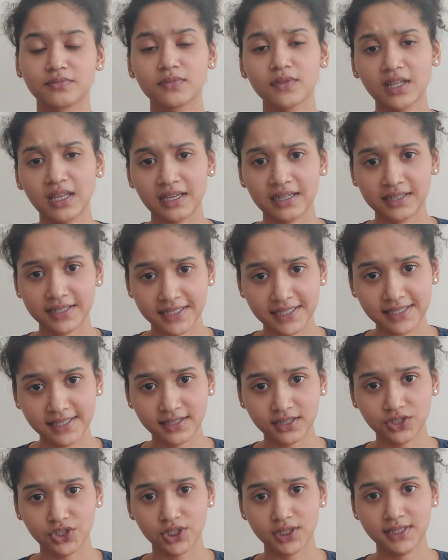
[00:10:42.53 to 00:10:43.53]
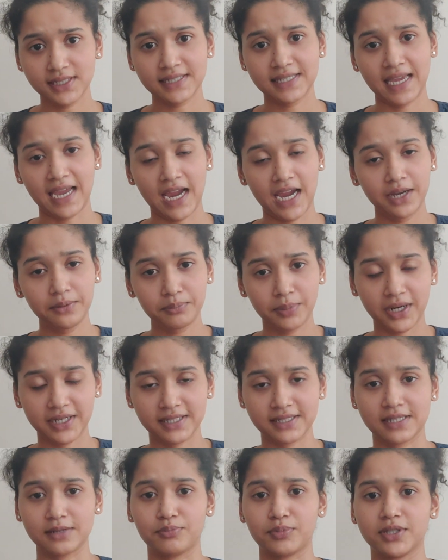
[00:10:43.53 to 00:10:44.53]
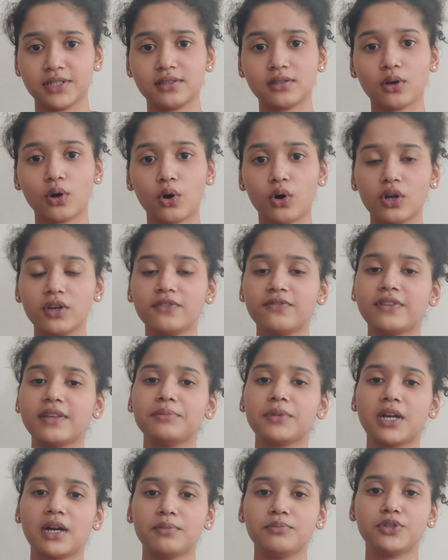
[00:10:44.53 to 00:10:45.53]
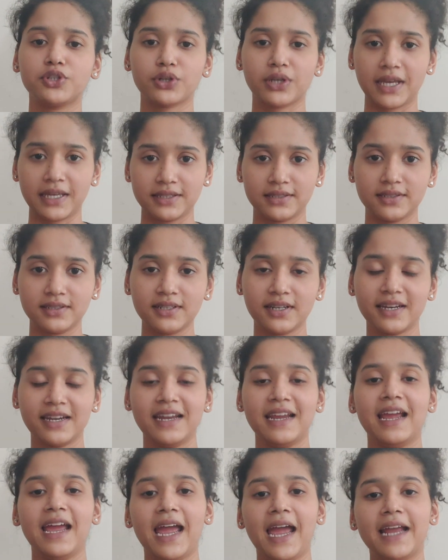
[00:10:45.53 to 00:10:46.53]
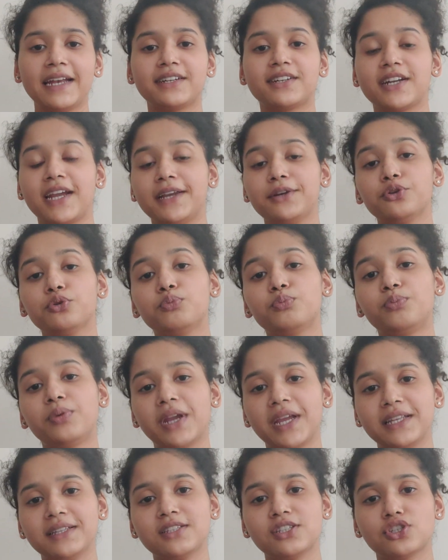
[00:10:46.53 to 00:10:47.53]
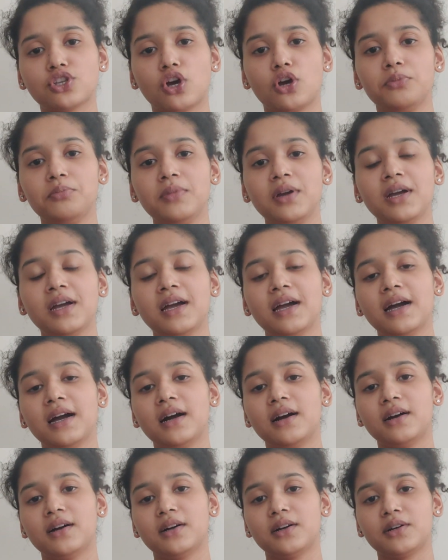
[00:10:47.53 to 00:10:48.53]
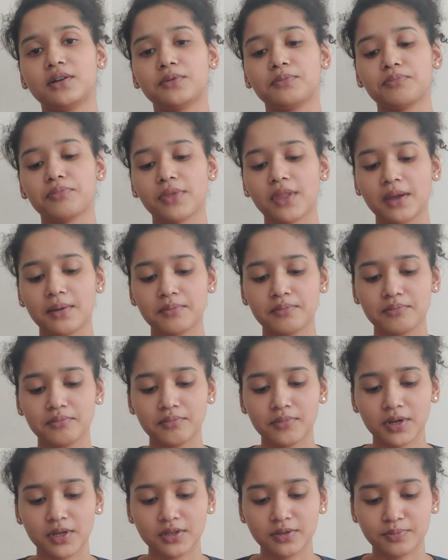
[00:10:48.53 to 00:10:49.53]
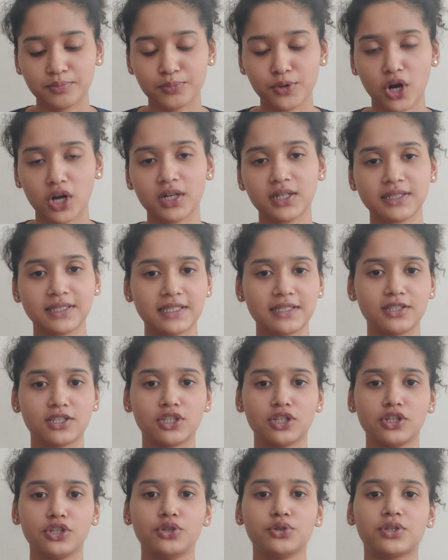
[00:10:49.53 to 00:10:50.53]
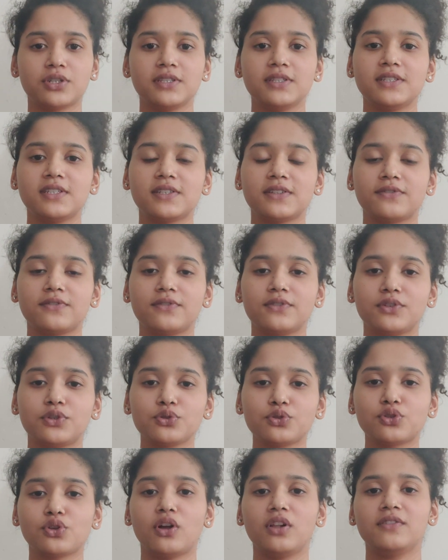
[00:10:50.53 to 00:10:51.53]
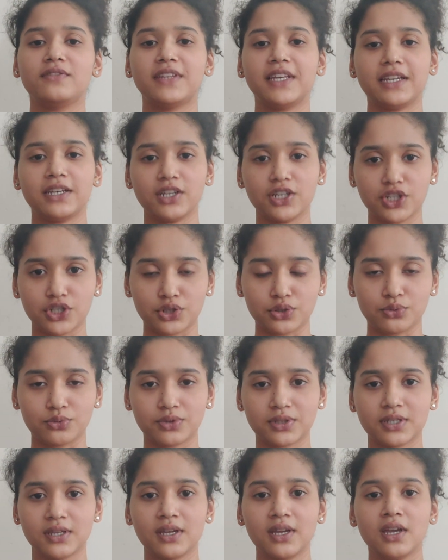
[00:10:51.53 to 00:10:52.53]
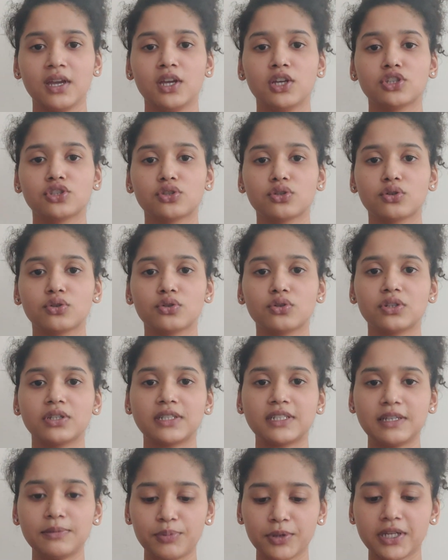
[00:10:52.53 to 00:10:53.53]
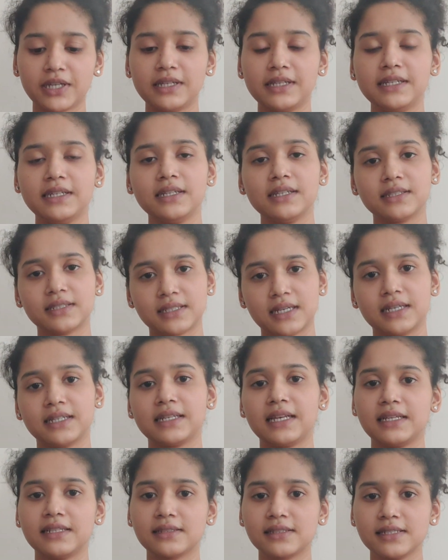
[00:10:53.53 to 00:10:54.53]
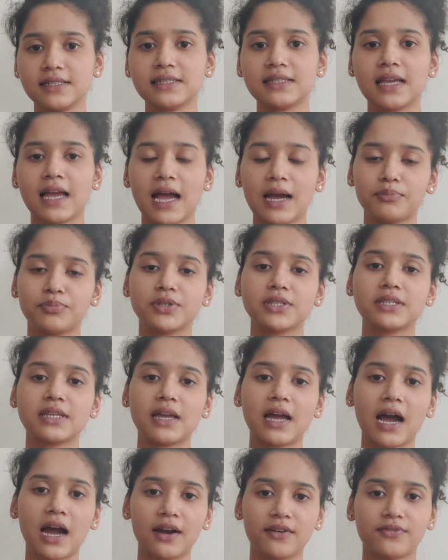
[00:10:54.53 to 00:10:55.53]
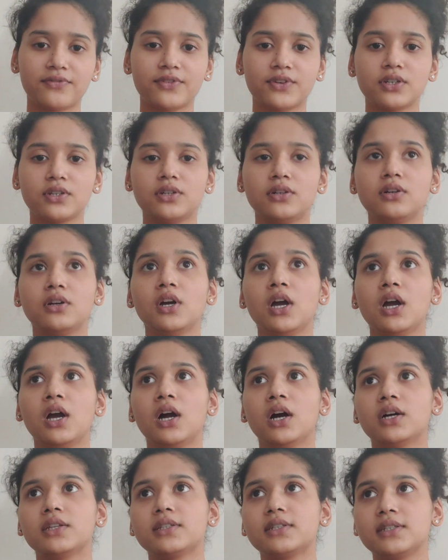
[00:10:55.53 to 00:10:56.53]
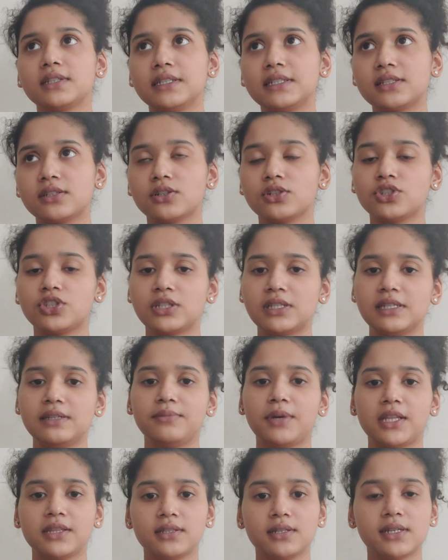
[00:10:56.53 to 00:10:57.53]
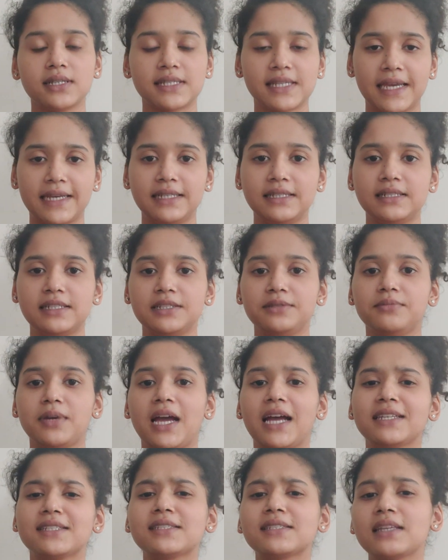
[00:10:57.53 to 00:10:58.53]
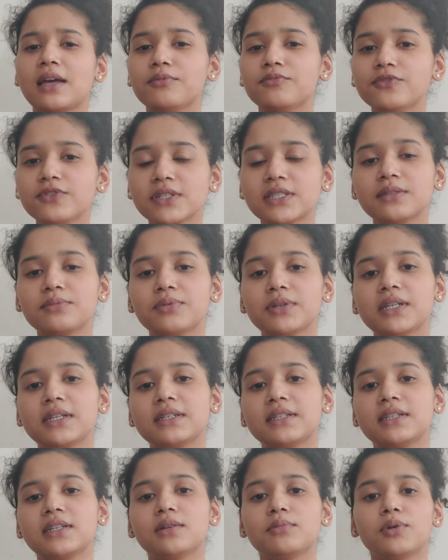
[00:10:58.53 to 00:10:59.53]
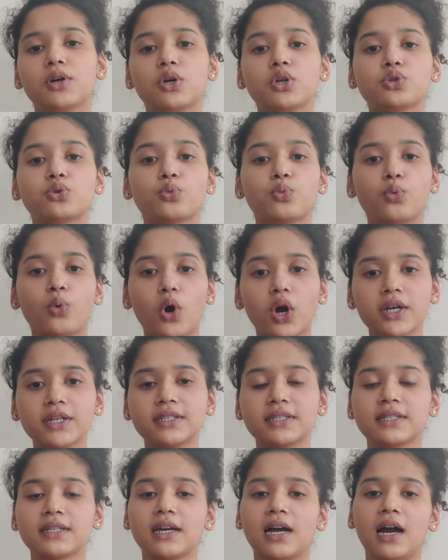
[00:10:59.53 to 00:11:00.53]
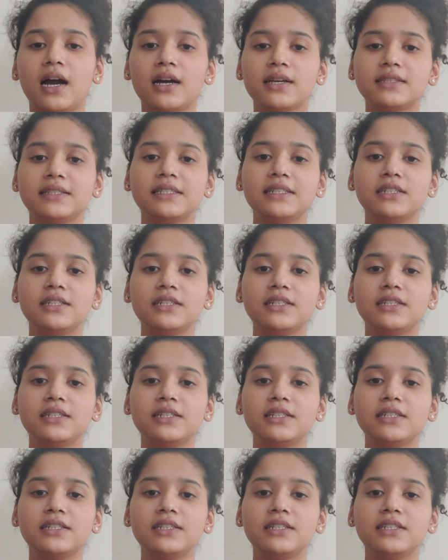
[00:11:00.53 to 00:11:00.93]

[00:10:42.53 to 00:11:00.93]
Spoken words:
researchers, and participants, all of them come together and try to brainstorm uh, products and solutions to solve their issues. So typically a study like this happens after the research team and the design team has some visibility about what are the